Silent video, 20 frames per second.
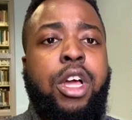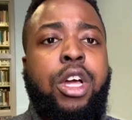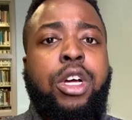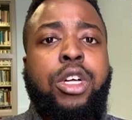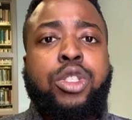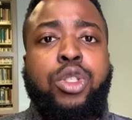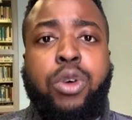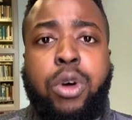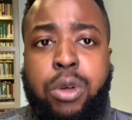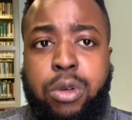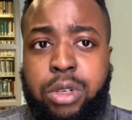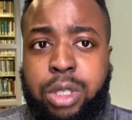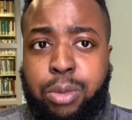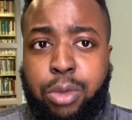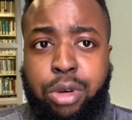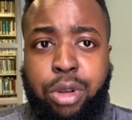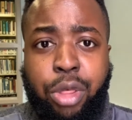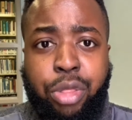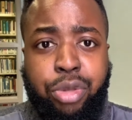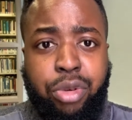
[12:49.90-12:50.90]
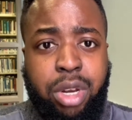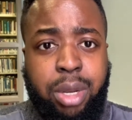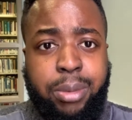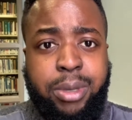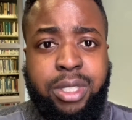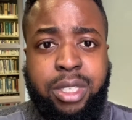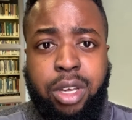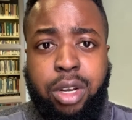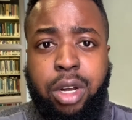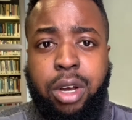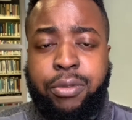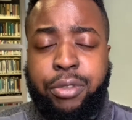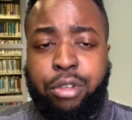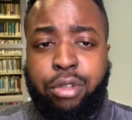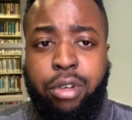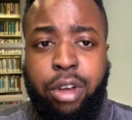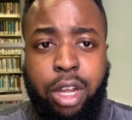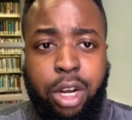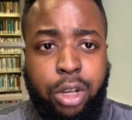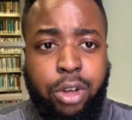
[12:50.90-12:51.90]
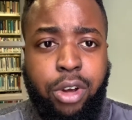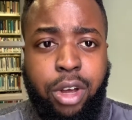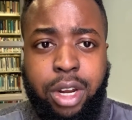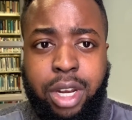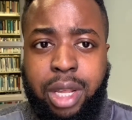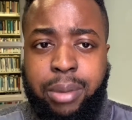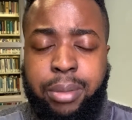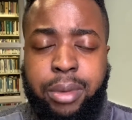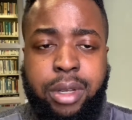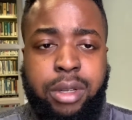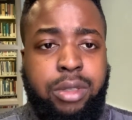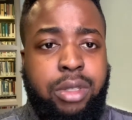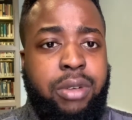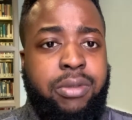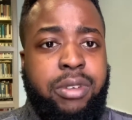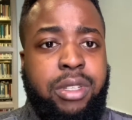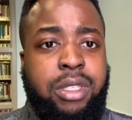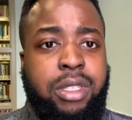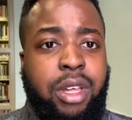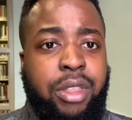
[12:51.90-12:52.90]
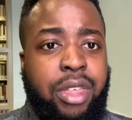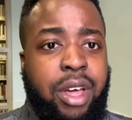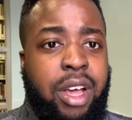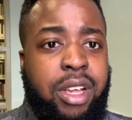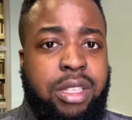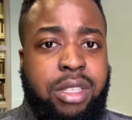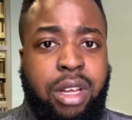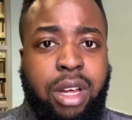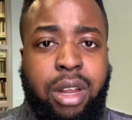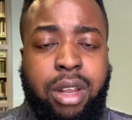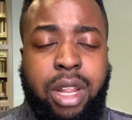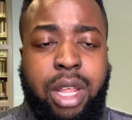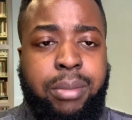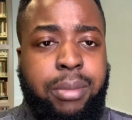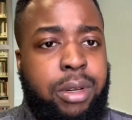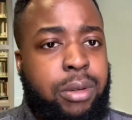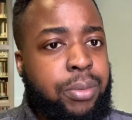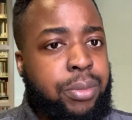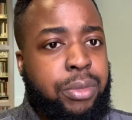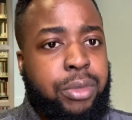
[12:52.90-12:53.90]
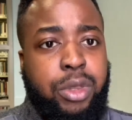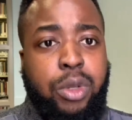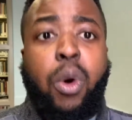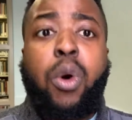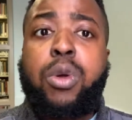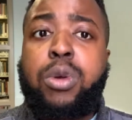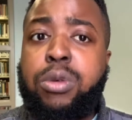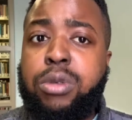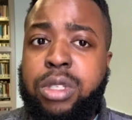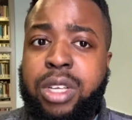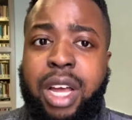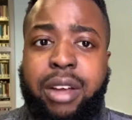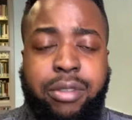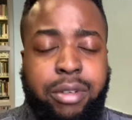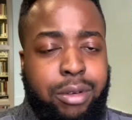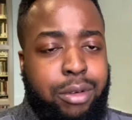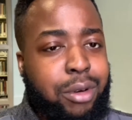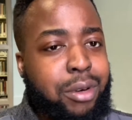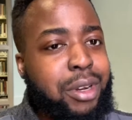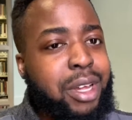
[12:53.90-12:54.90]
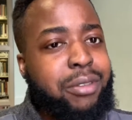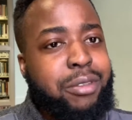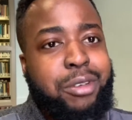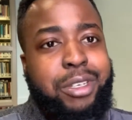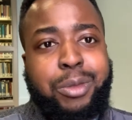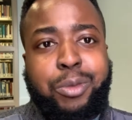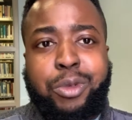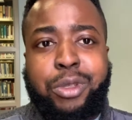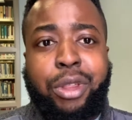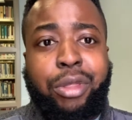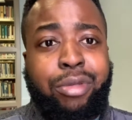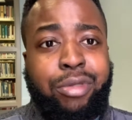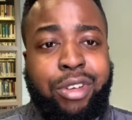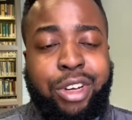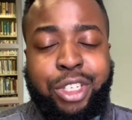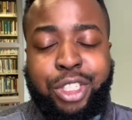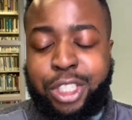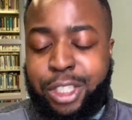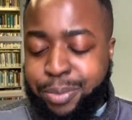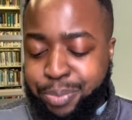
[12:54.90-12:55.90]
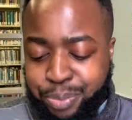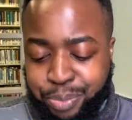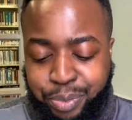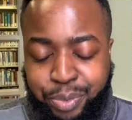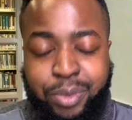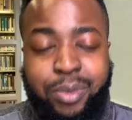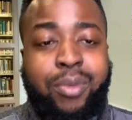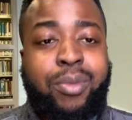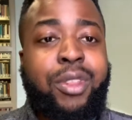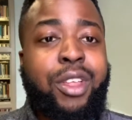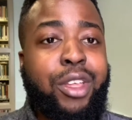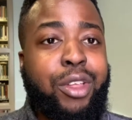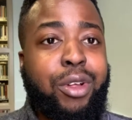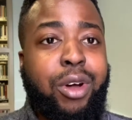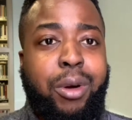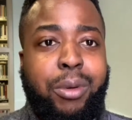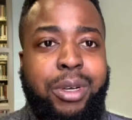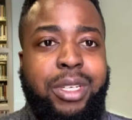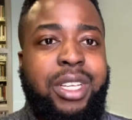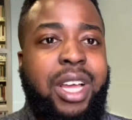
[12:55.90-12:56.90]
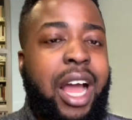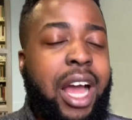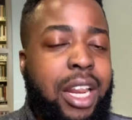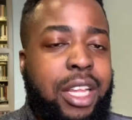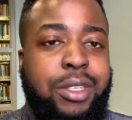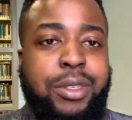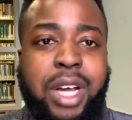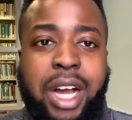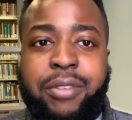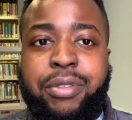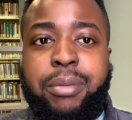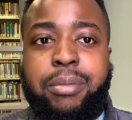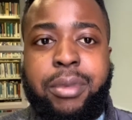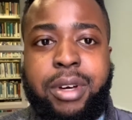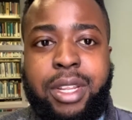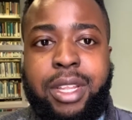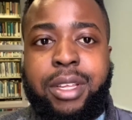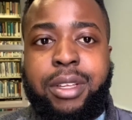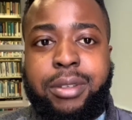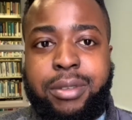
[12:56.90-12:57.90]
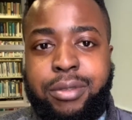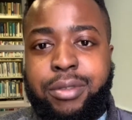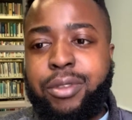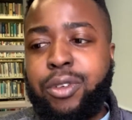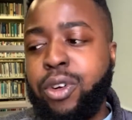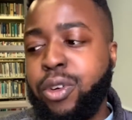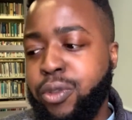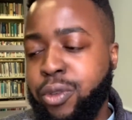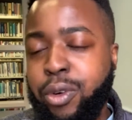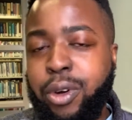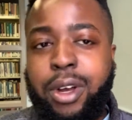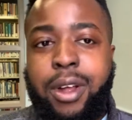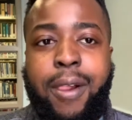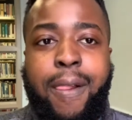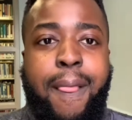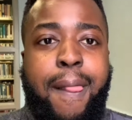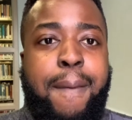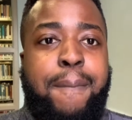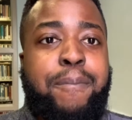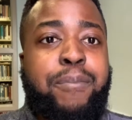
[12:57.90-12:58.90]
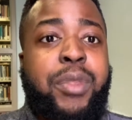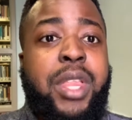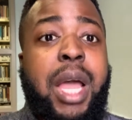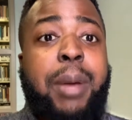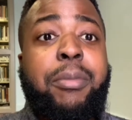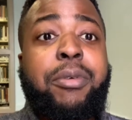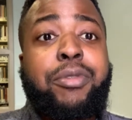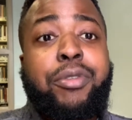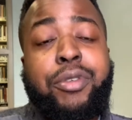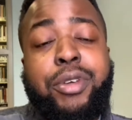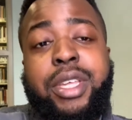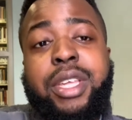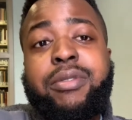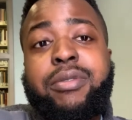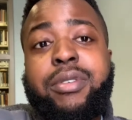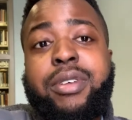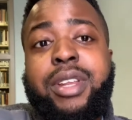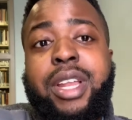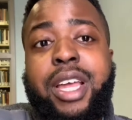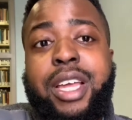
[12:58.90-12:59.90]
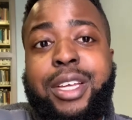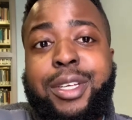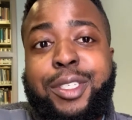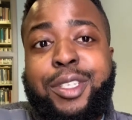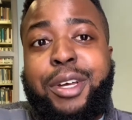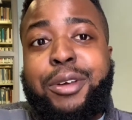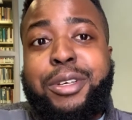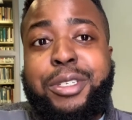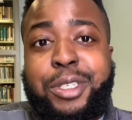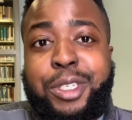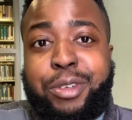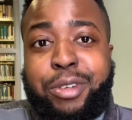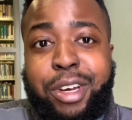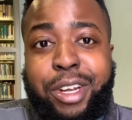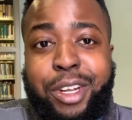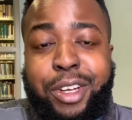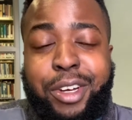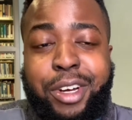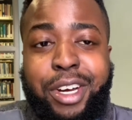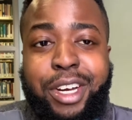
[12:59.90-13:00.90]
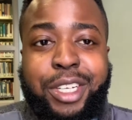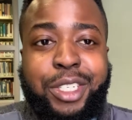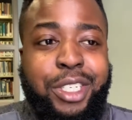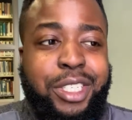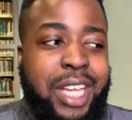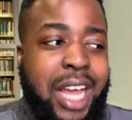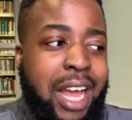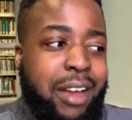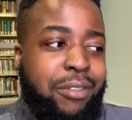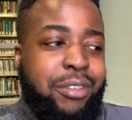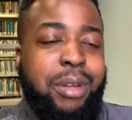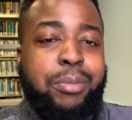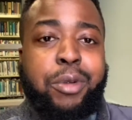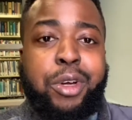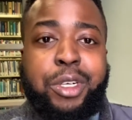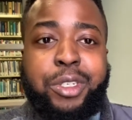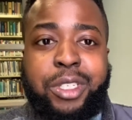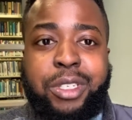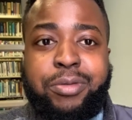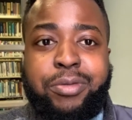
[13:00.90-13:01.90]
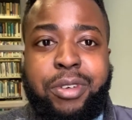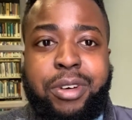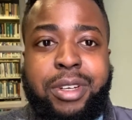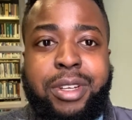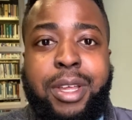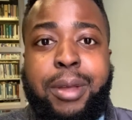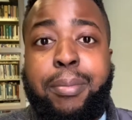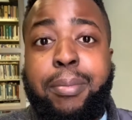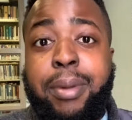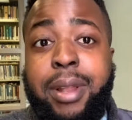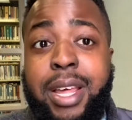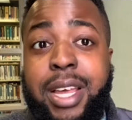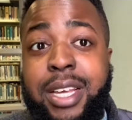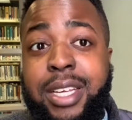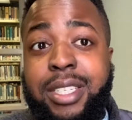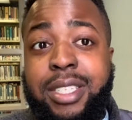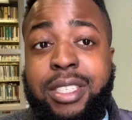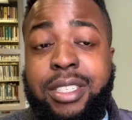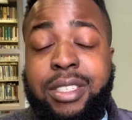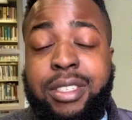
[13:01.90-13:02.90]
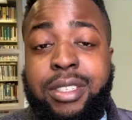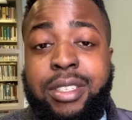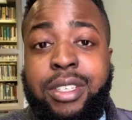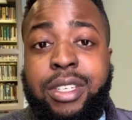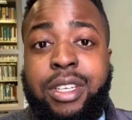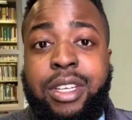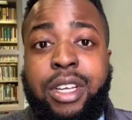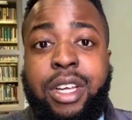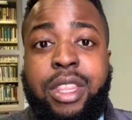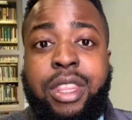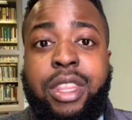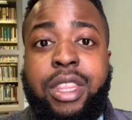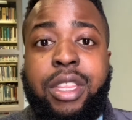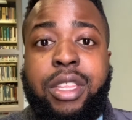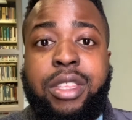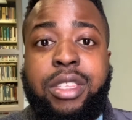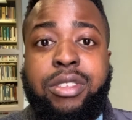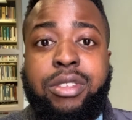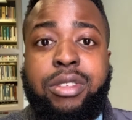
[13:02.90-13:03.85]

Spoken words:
Don't use more than 30% of the credit card limit. So if it's $1,000 limit, don't ever use more than $300. You always, at least you have the money for it. And before you even like start using your credit card, just have an emergency fund in place so